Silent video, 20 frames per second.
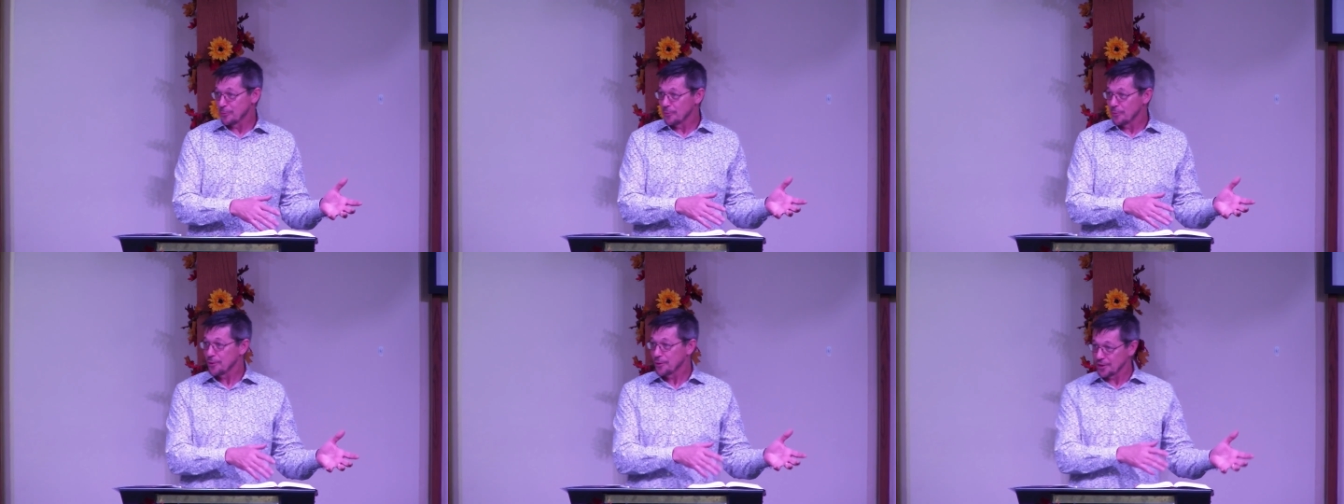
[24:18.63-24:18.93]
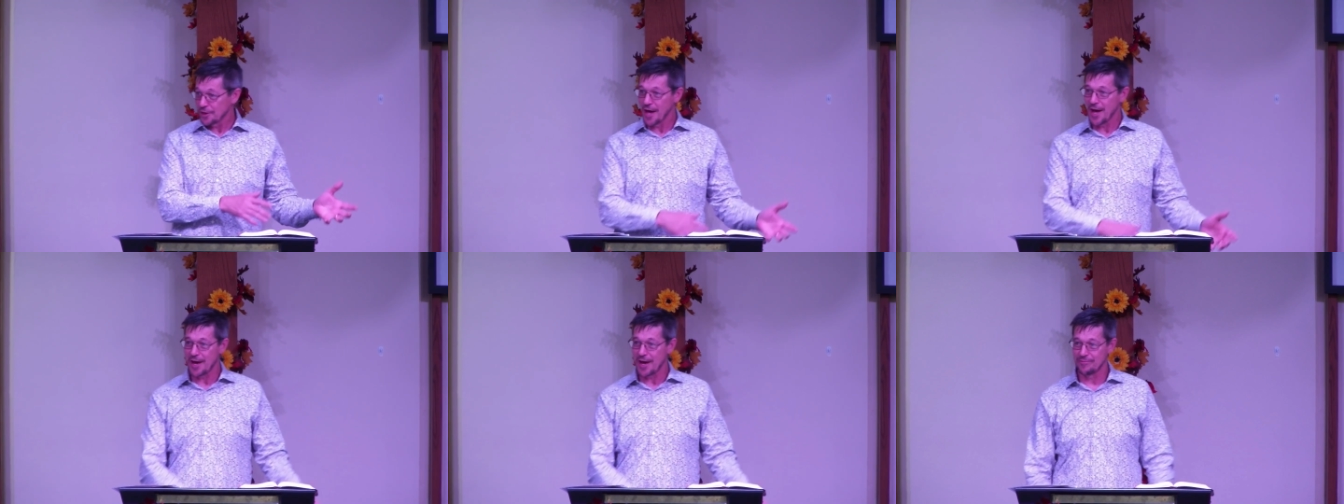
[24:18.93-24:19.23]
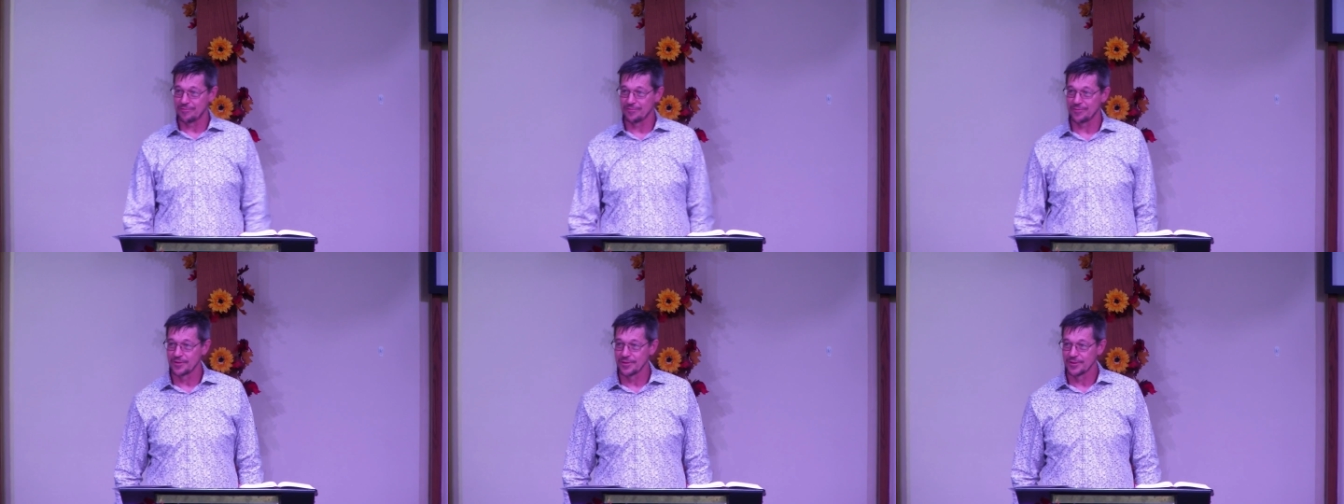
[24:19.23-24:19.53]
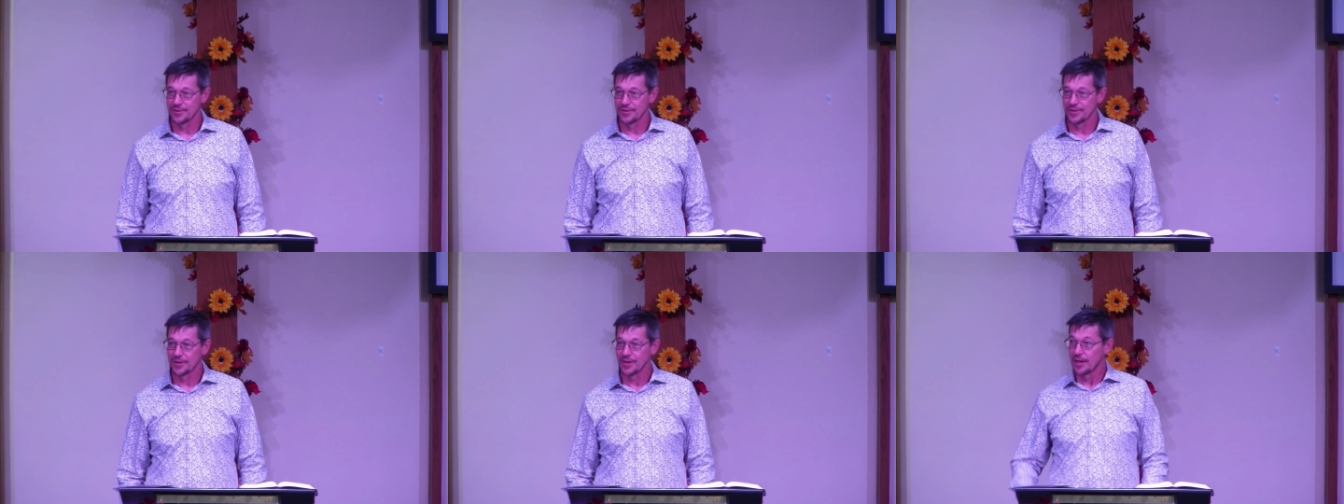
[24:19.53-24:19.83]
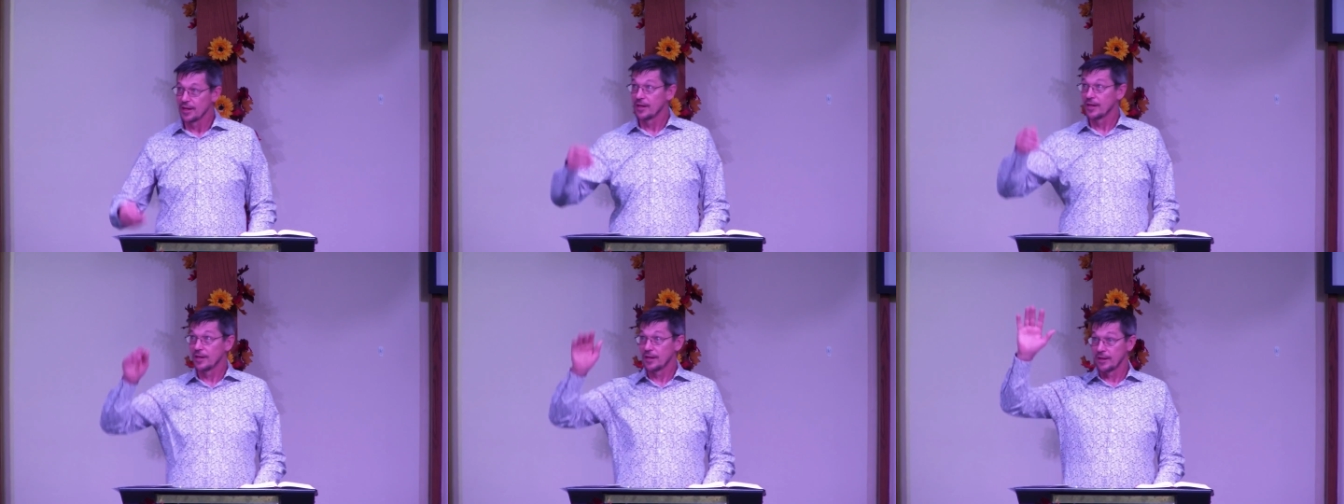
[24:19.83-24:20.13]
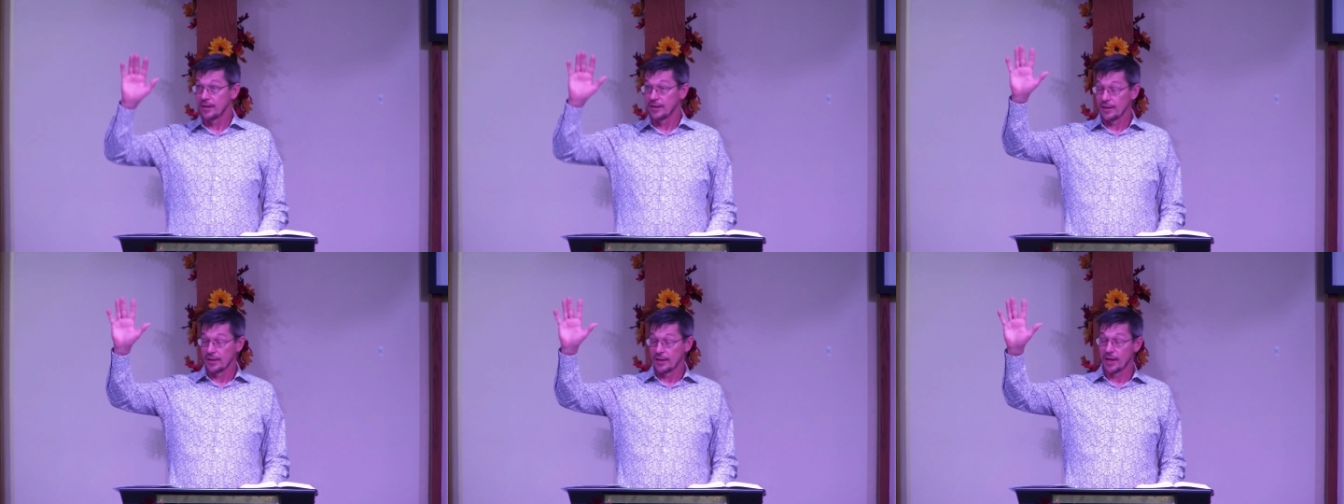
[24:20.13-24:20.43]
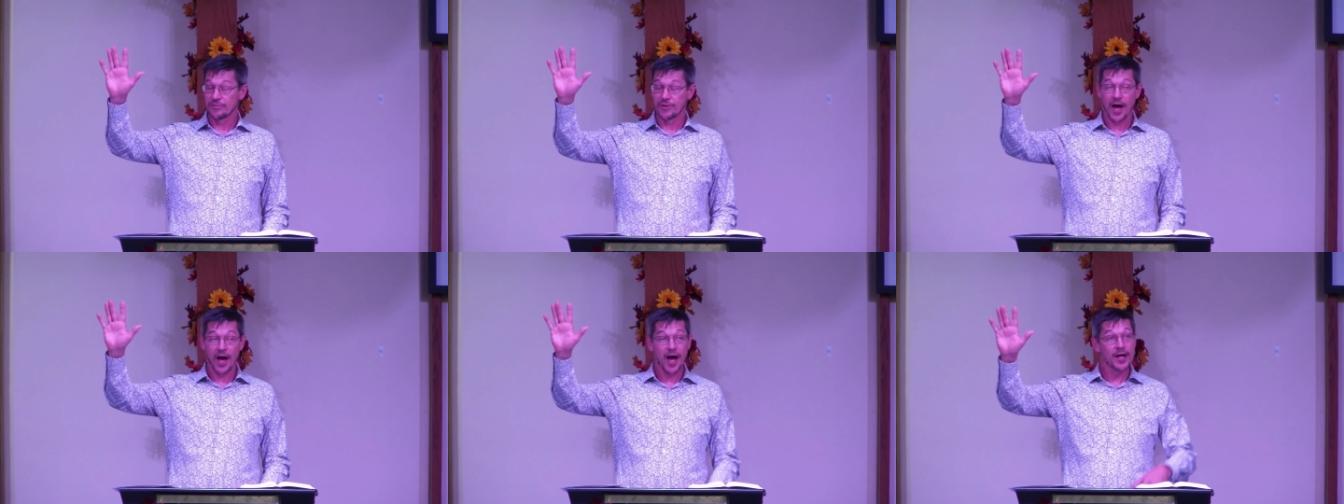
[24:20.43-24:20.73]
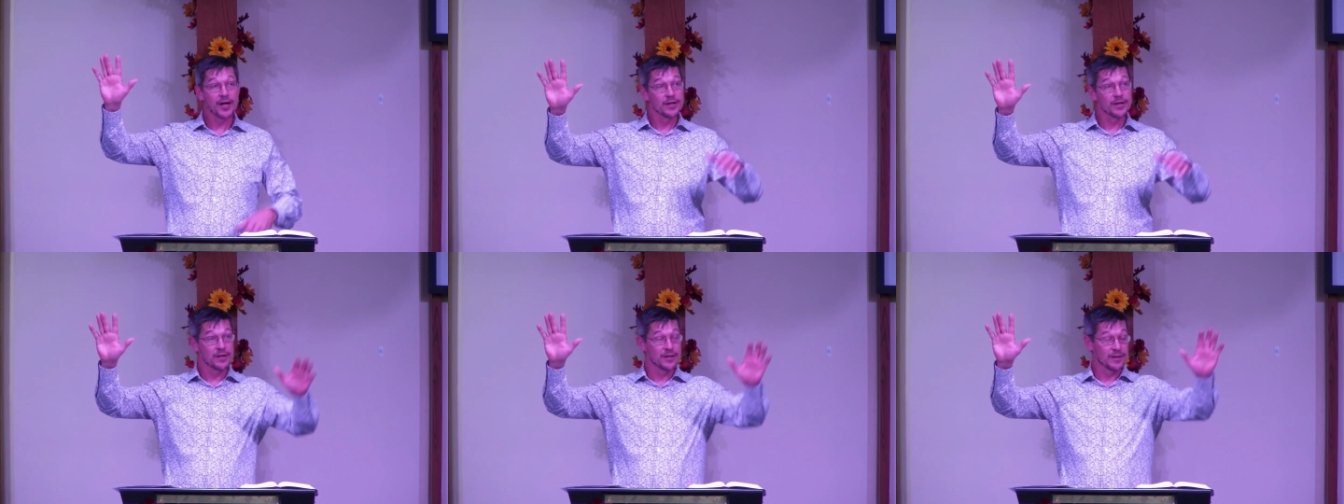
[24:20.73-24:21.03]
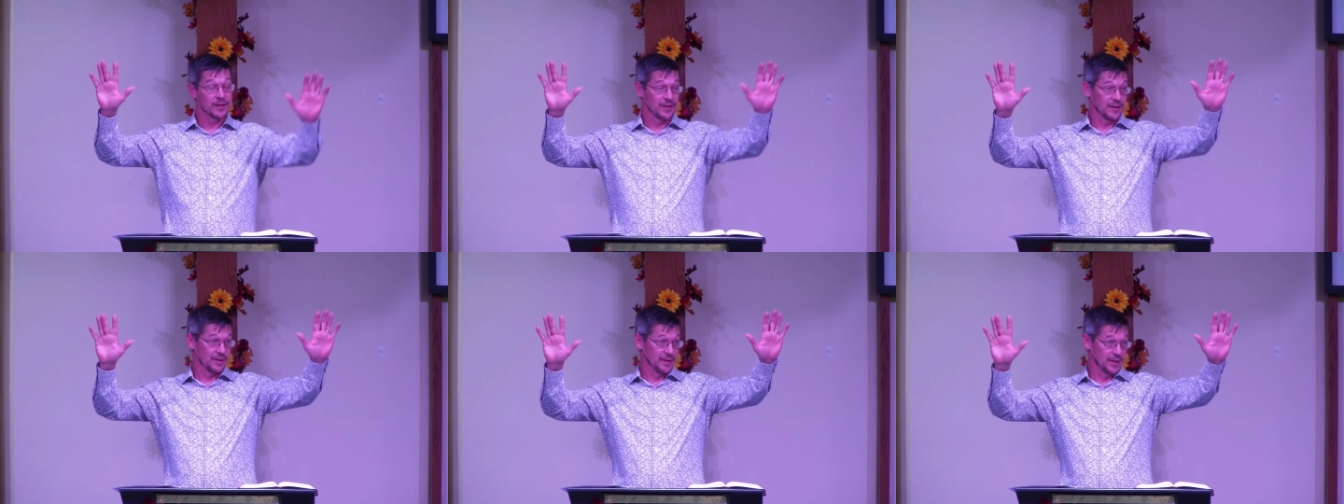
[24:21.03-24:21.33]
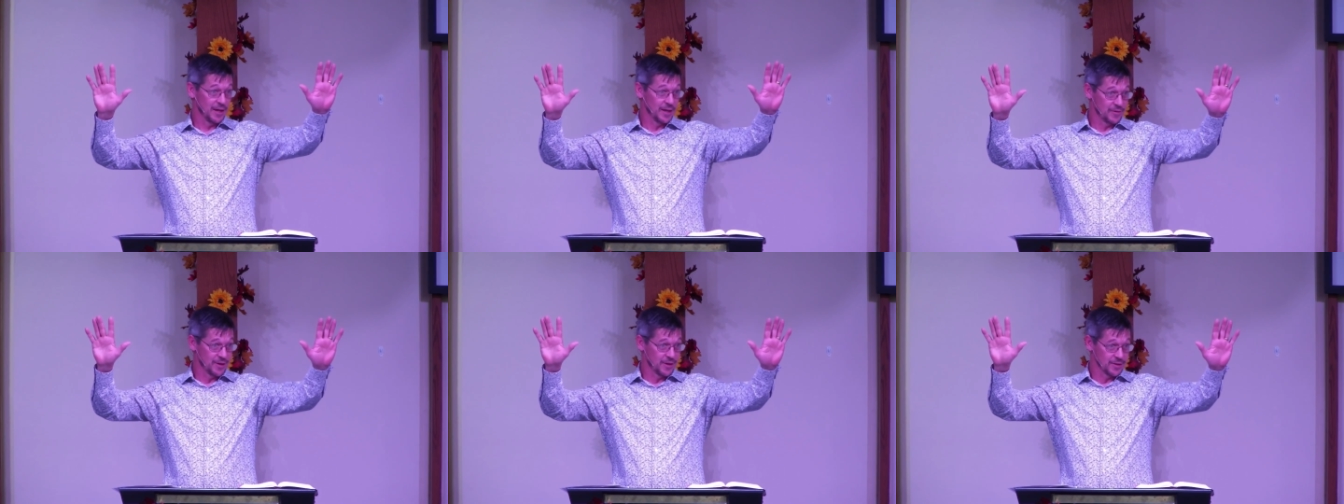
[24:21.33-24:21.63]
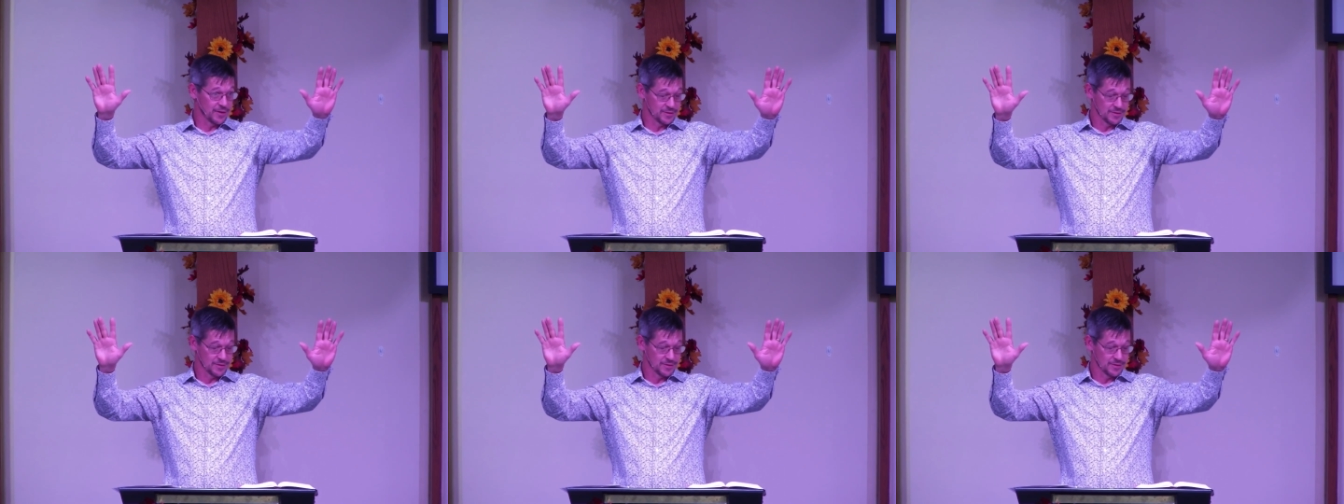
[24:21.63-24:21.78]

Love. Love God, love others.